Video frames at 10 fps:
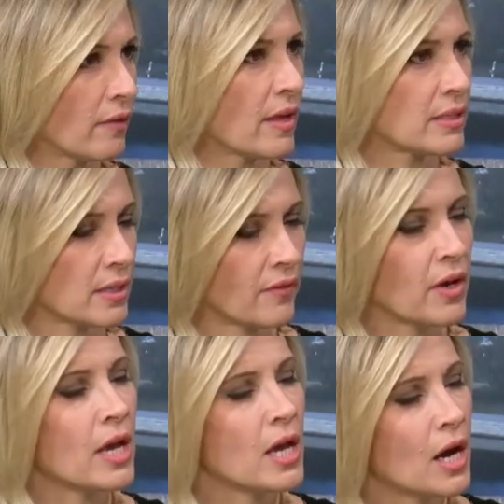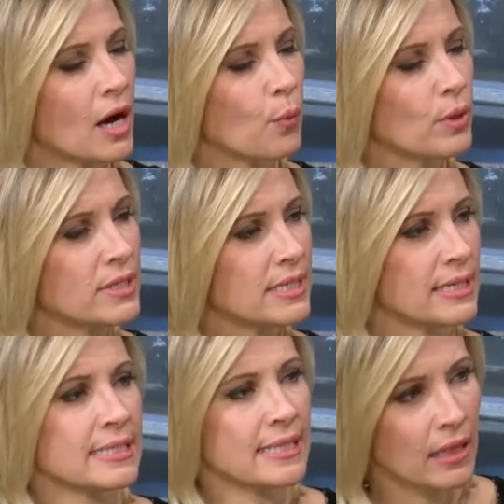yep. that stuff. Yep. Uh, what is
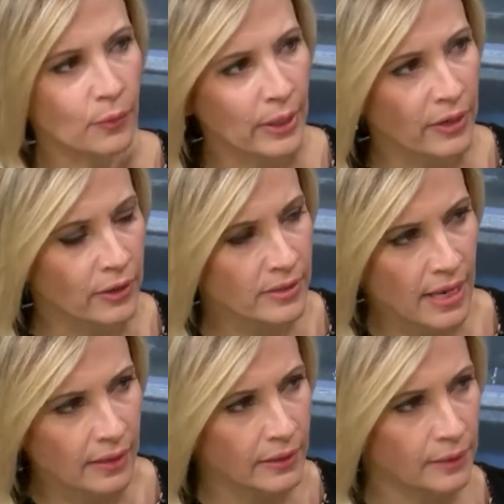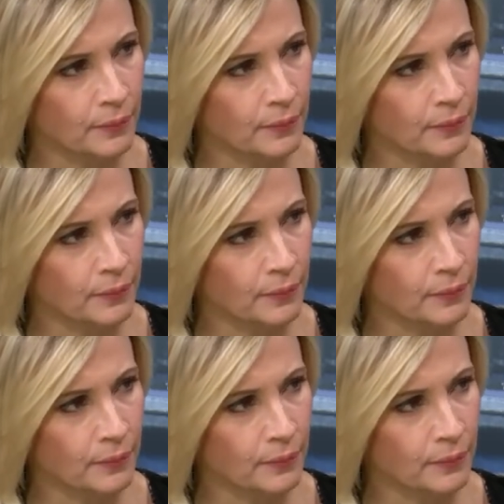the accelerator exactly?